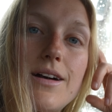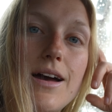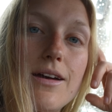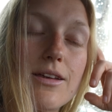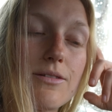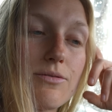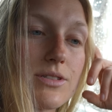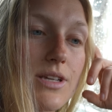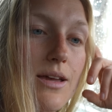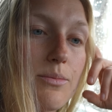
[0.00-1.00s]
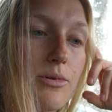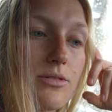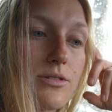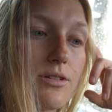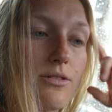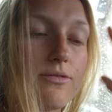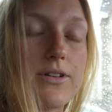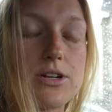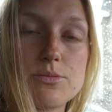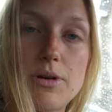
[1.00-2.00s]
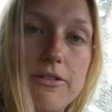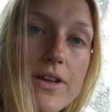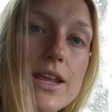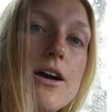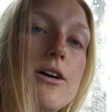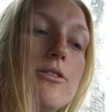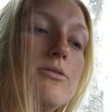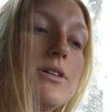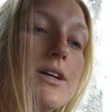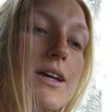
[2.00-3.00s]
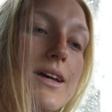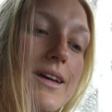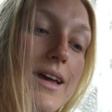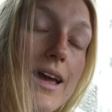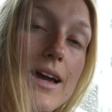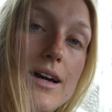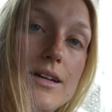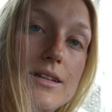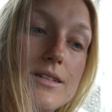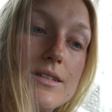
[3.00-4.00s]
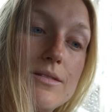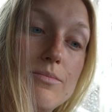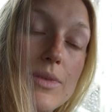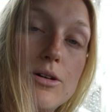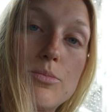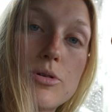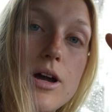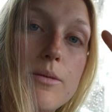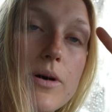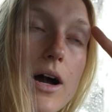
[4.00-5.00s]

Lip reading: I was able to finish my video and meal prep.